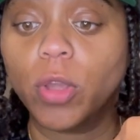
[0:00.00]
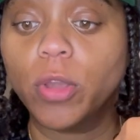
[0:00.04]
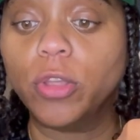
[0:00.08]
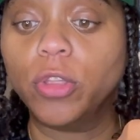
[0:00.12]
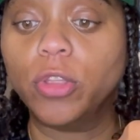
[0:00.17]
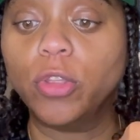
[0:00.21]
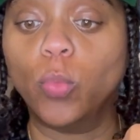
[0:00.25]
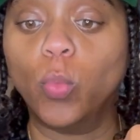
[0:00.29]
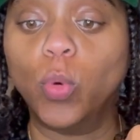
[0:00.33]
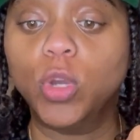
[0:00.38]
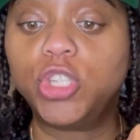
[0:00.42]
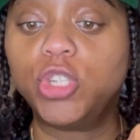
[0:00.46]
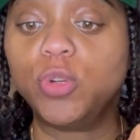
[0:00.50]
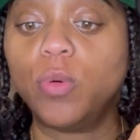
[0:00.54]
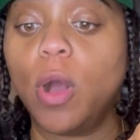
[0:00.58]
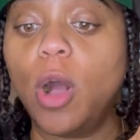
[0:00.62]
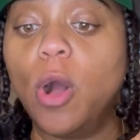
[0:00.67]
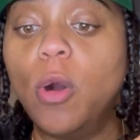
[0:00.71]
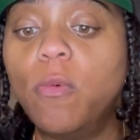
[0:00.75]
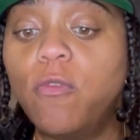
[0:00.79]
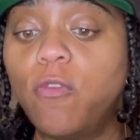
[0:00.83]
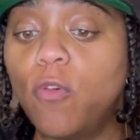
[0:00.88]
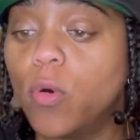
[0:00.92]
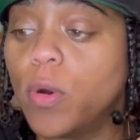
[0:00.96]
what you
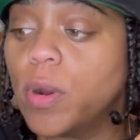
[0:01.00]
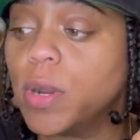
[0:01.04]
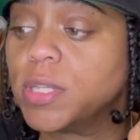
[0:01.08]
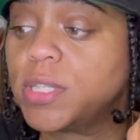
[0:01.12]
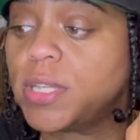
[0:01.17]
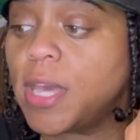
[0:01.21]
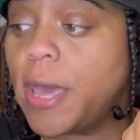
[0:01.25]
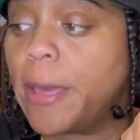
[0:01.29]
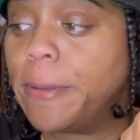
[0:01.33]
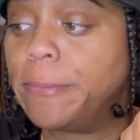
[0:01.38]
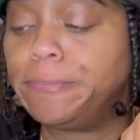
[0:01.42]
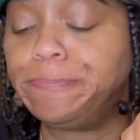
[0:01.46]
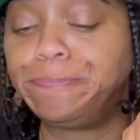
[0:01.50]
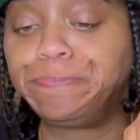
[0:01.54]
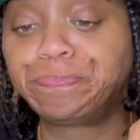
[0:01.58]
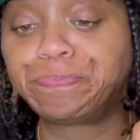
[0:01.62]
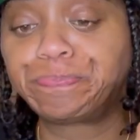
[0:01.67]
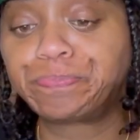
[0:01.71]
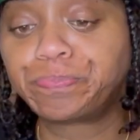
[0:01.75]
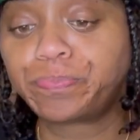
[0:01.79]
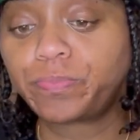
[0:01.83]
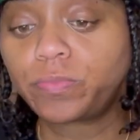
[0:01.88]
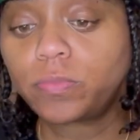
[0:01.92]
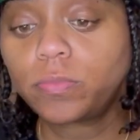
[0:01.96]
hope for is that
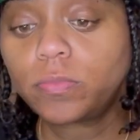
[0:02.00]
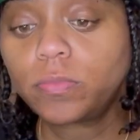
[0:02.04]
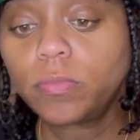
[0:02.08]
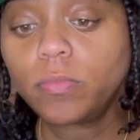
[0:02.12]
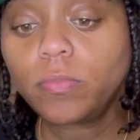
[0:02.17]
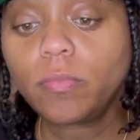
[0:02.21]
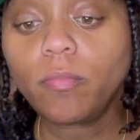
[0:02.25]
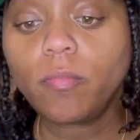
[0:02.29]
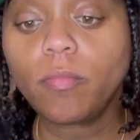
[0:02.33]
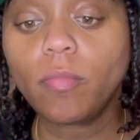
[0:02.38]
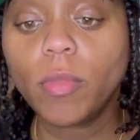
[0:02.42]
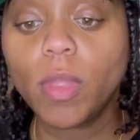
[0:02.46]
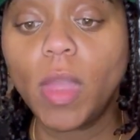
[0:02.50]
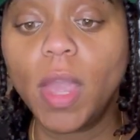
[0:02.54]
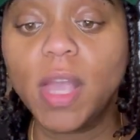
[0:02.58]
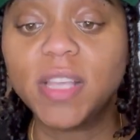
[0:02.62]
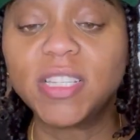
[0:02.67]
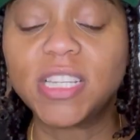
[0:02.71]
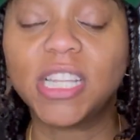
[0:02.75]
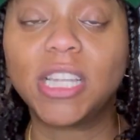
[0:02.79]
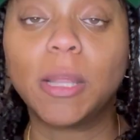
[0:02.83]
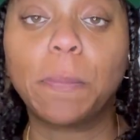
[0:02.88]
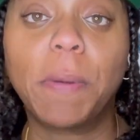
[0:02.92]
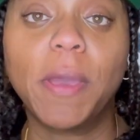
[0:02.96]

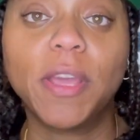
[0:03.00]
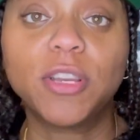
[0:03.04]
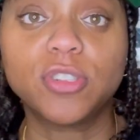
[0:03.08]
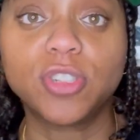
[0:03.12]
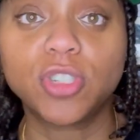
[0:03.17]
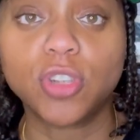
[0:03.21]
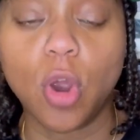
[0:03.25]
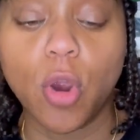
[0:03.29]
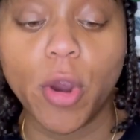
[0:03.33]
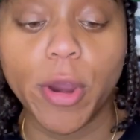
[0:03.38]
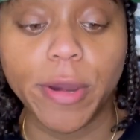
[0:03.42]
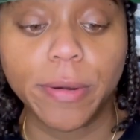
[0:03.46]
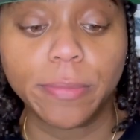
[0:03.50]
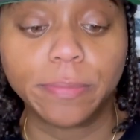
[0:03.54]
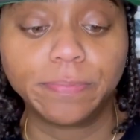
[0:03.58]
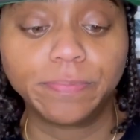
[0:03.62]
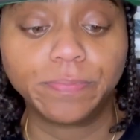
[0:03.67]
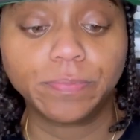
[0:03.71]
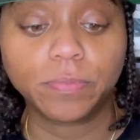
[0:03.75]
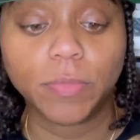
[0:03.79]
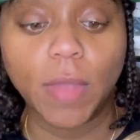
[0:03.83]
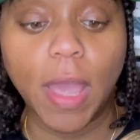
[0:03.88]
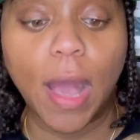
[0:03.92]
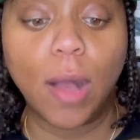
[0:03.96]
the pictures
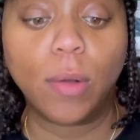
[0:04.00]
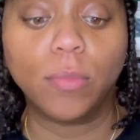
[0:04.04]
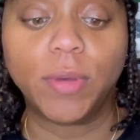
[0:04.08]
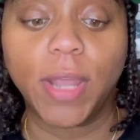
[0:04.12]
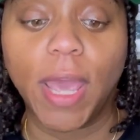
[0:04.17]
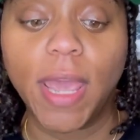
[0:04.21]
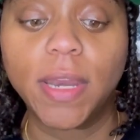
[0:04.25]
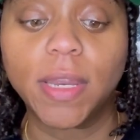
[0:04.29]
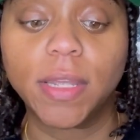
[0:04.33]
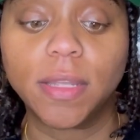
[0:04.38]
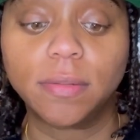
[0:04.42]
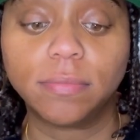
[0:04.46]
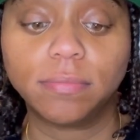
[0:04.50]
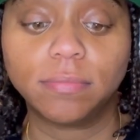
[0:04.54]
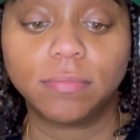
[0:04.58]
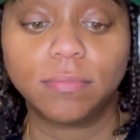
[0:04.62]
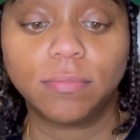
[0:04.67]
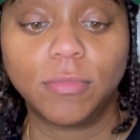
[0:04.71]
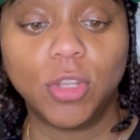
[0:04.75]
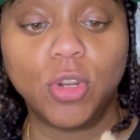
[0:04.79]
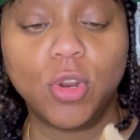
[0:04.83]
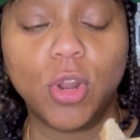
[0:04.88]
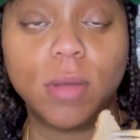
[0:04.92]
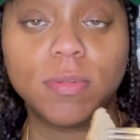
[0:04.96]
aren't outdated.
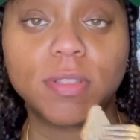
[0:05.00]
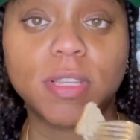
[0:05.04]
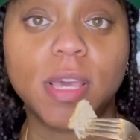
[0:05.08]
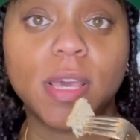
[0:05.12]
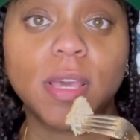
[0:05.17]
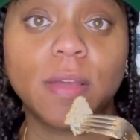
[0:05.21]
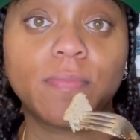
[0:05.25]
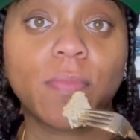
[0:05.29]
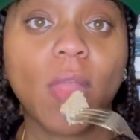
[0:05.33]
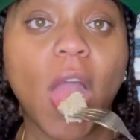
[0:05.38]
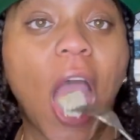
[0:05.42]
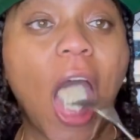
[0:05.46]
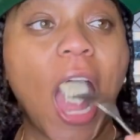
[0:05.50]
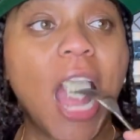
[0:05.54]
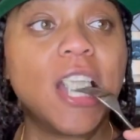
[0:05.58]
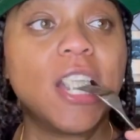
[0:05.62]
You know what I'm saying?